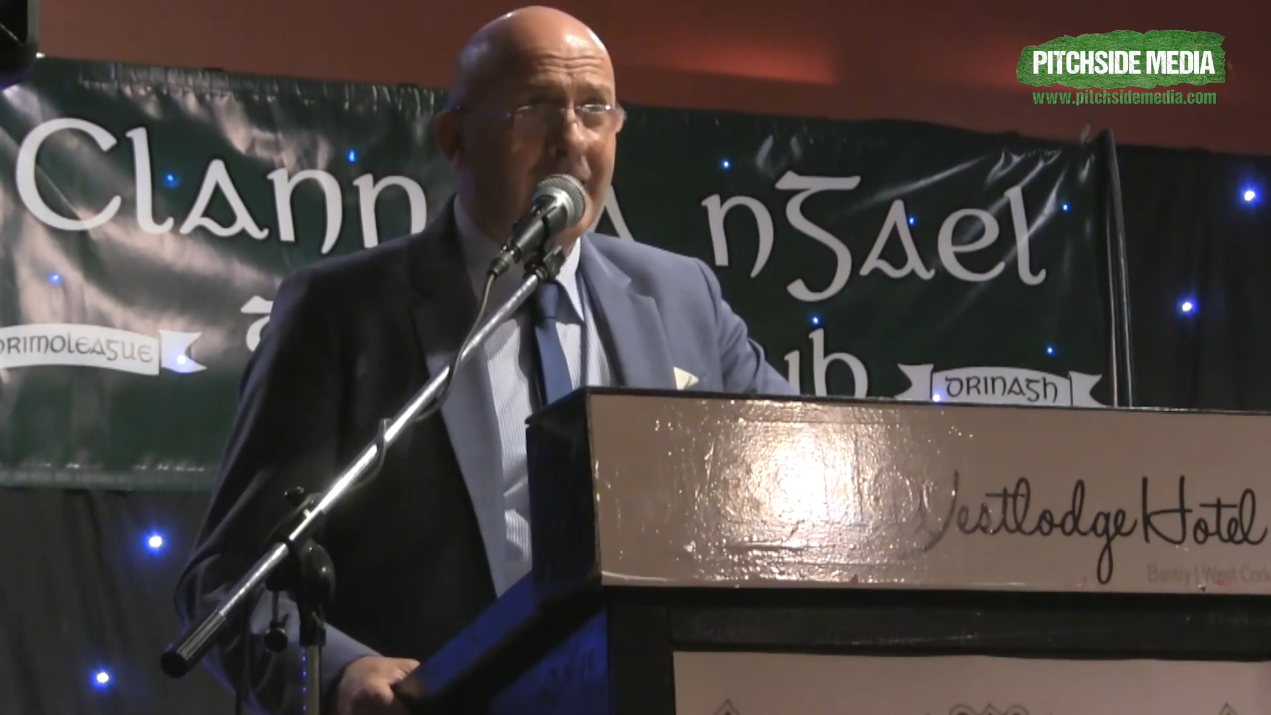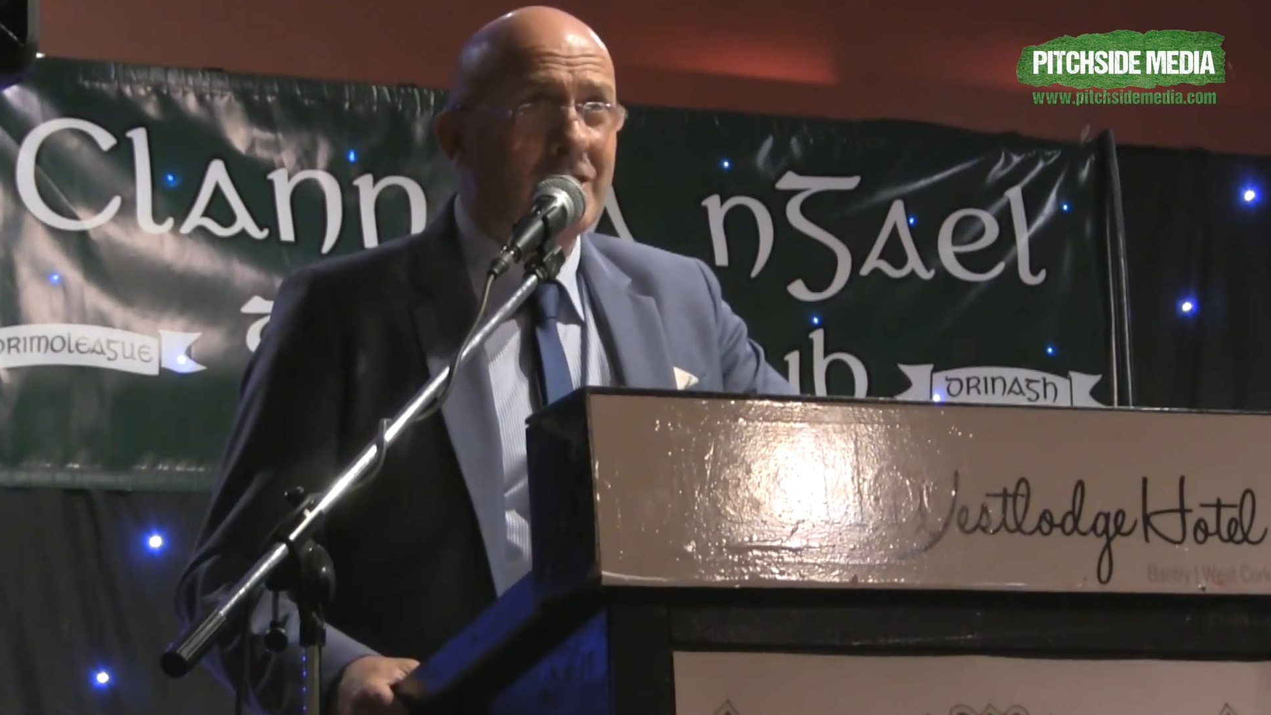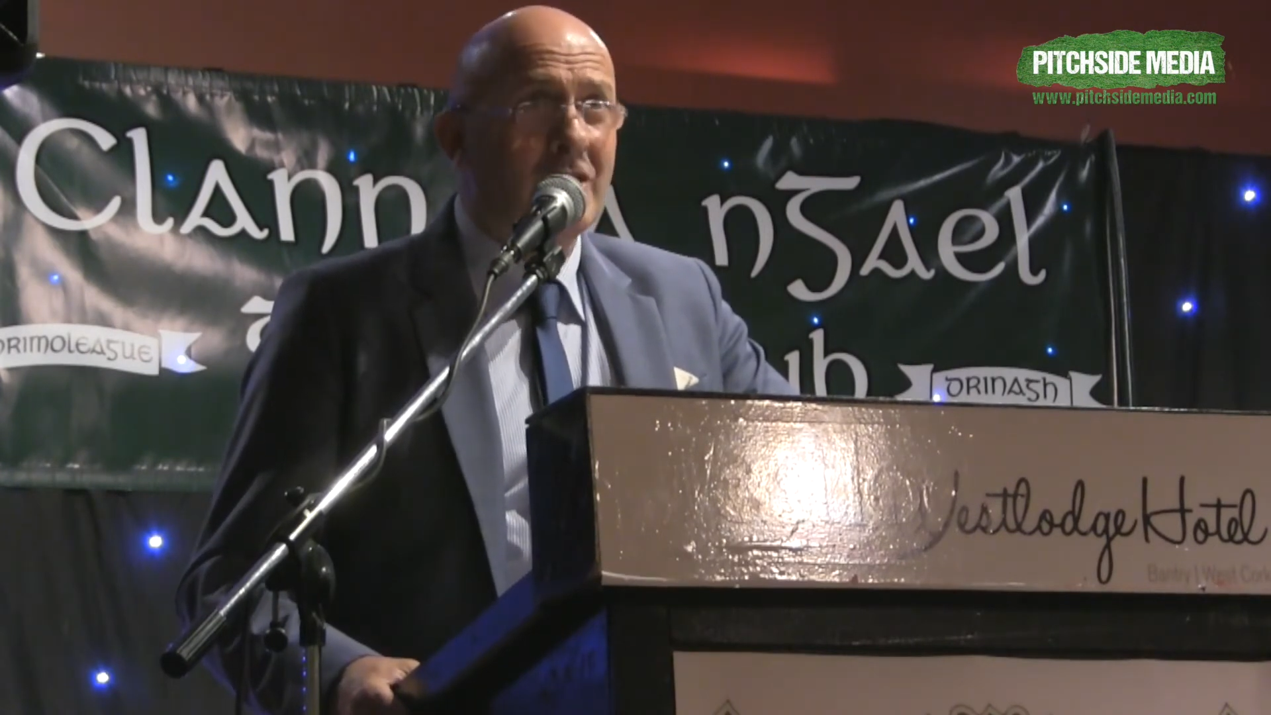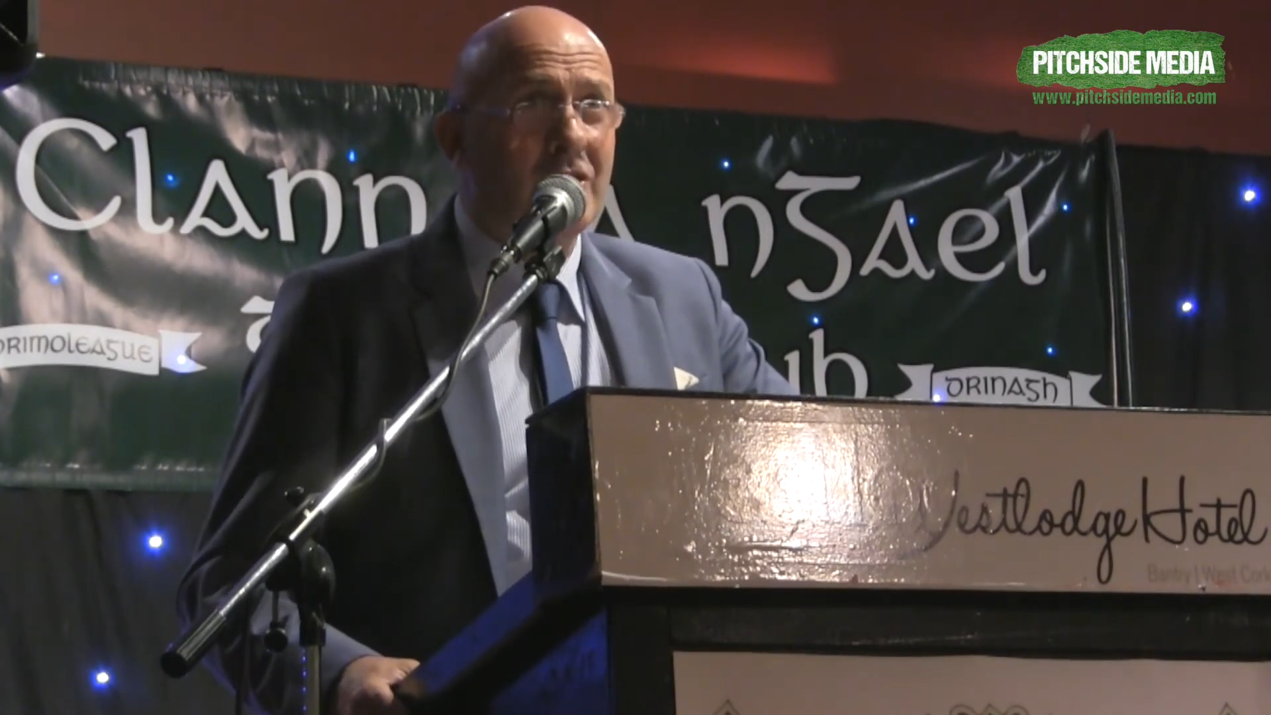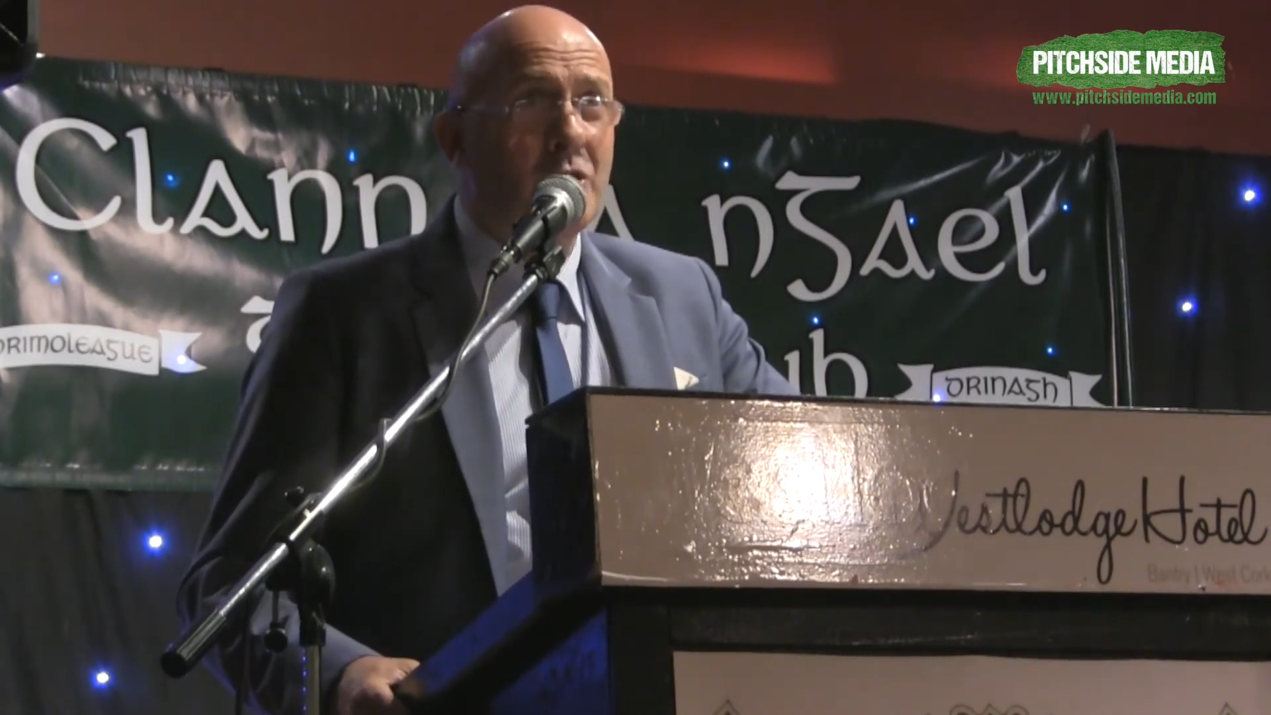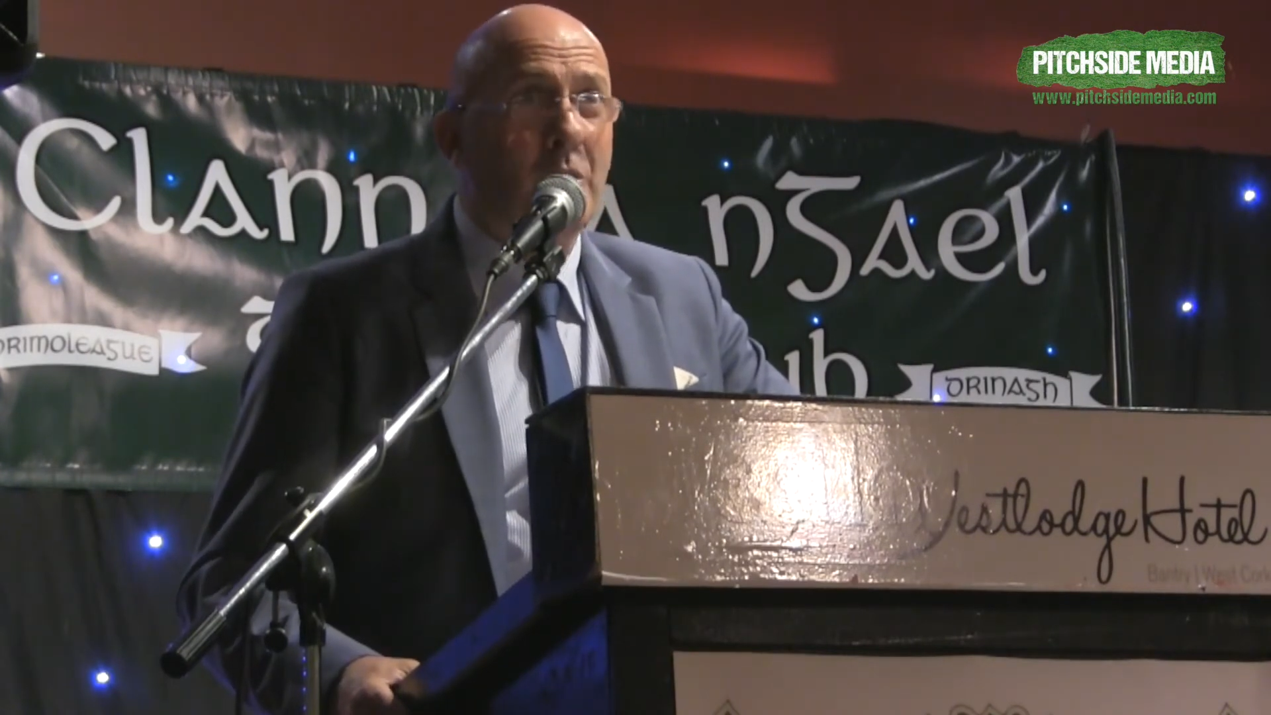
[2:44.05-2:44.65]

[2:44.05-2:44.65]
it's just you